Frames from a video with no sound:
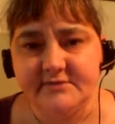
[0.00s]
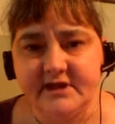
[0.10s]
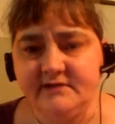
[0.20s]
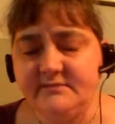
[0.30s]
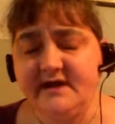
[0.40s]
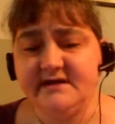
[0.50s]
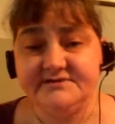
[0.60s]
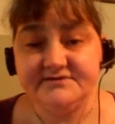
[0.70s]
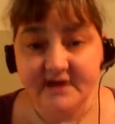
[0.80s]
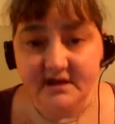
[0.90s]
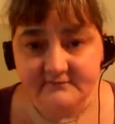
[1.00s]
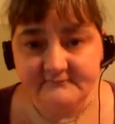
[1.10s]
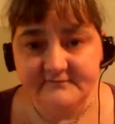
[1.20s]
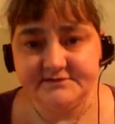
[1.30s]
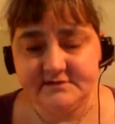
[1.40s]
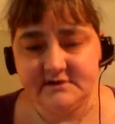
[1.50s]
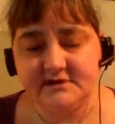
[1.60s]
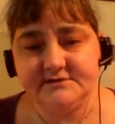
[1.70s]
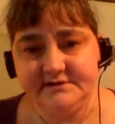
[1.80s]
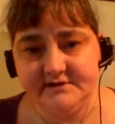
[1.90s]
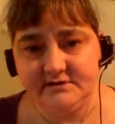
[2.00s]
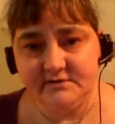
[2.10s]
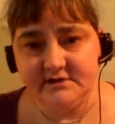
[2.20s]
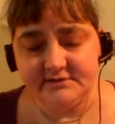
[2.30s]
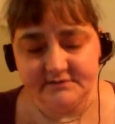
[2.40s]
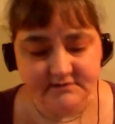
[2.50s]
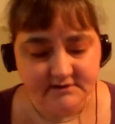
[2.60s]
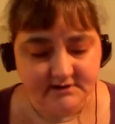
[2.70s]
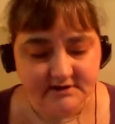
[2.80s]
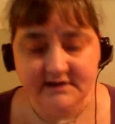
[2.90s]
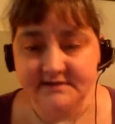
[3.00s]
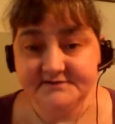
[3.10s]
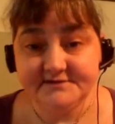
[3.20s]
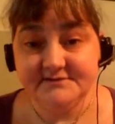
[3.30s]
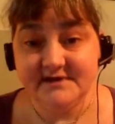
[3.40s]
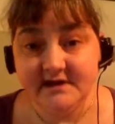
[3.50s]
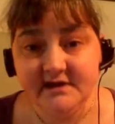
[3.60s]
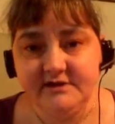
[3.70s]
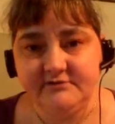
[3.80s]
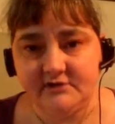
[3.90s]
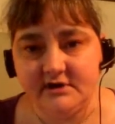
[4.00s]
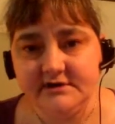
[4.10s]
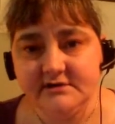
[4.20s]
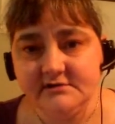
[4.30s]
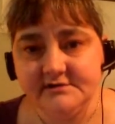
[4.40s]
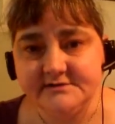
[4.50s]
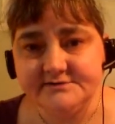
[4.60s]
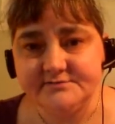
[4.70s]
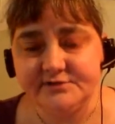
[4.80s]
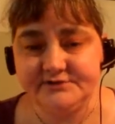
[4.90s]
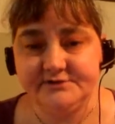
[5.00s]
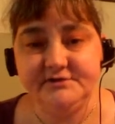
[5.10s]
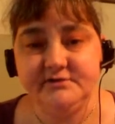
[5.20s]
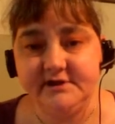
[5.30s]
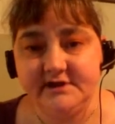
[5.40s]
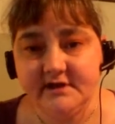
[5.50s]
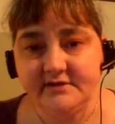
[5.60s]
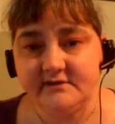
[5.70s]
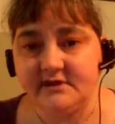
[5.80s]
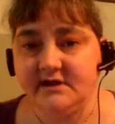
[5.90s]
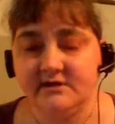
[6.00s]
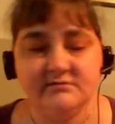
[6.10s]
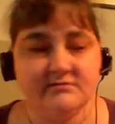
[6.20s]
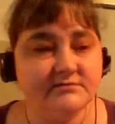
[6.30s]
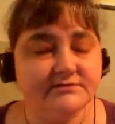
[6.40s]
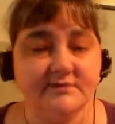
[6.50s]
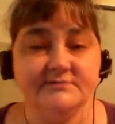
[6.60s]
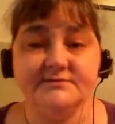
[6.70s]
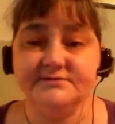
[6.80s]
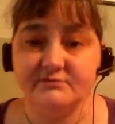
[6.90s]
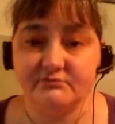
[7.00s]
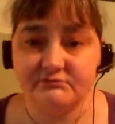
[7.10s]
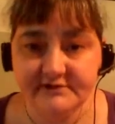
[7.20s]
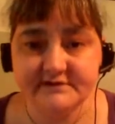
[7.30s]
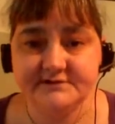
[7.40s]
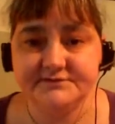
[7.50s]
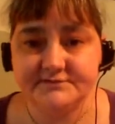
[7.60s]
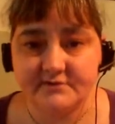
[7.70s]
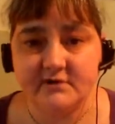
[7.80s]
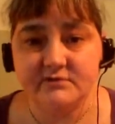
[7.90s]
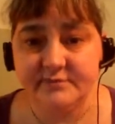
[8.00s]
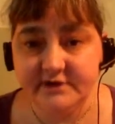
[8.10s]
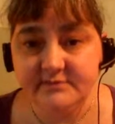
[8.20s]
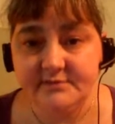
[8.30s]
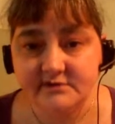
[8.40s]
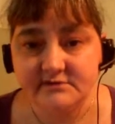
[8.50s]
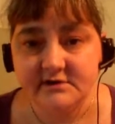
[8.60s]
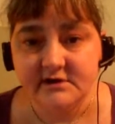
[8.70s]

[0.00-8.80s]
Pain by itself is a lot to deal with, as is any chronic illness. Put the two together and those are some really strong people.